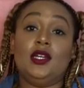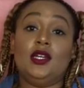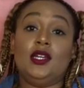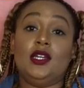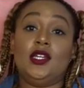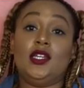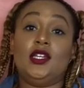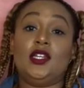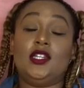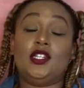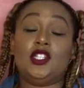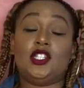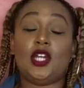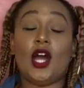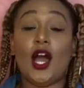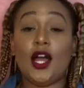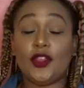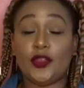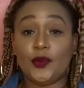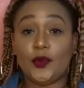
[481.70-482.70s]
He
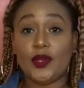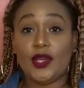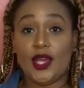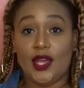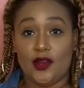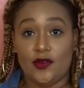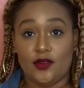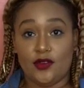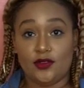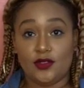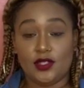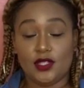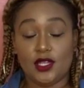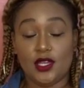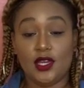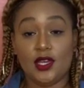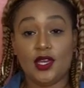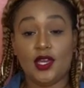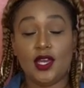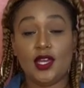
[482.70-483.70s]
shot 3 arrows,
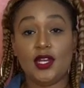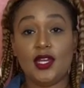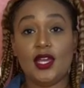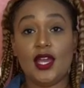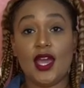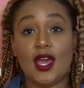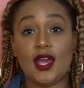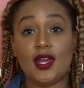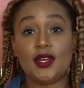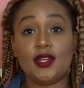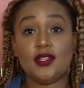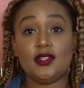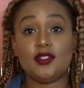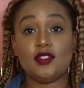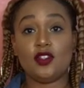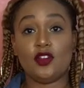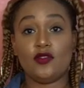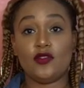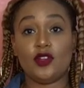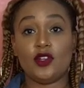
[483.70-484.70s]
and he had his
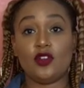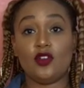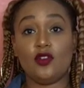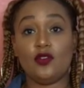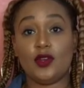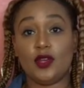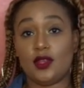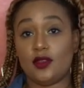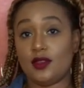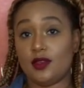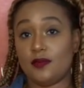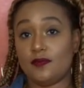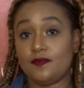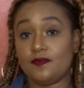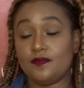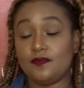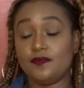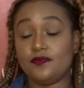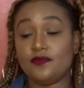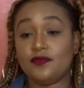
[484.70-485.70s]
servant go get them.
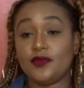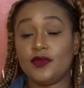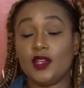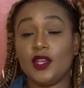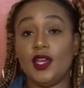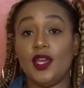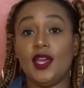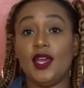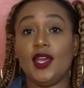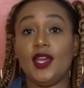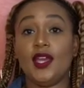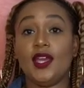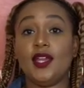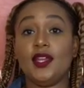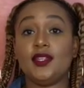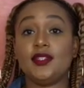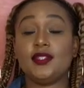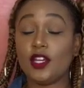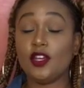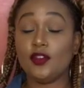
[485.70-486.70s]

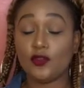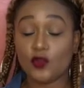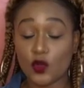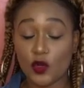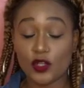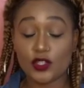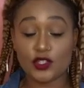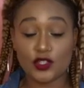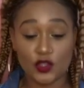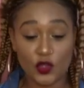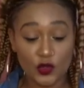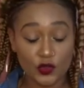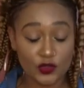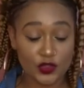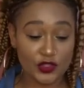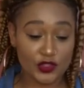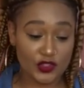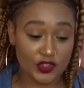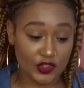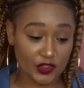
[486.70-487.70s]
And he, of course, told
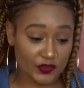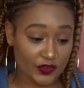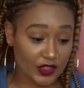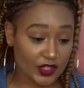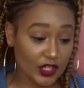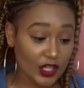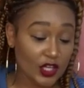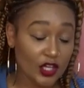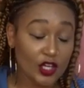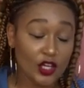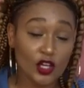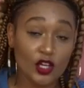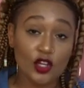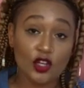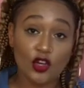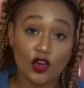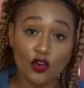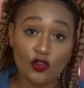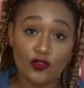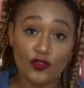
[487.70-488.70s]
the servant,
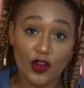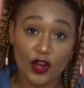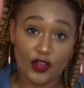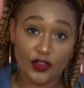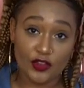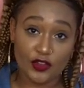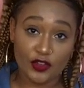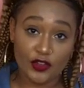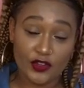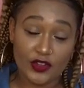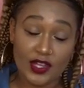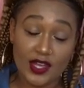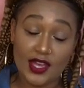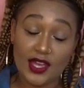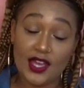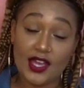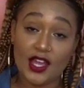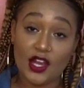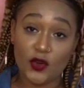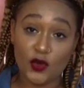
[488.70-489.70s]
go farther,
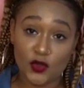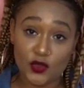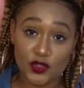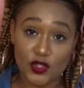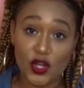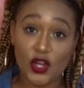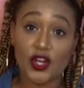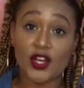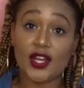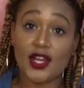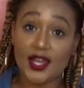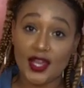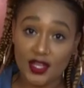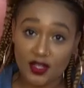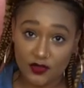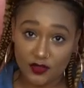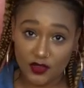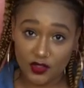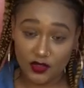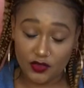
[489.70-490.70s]
the arrows are ahead
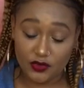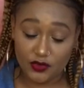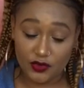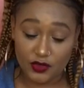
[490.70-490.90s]
of you.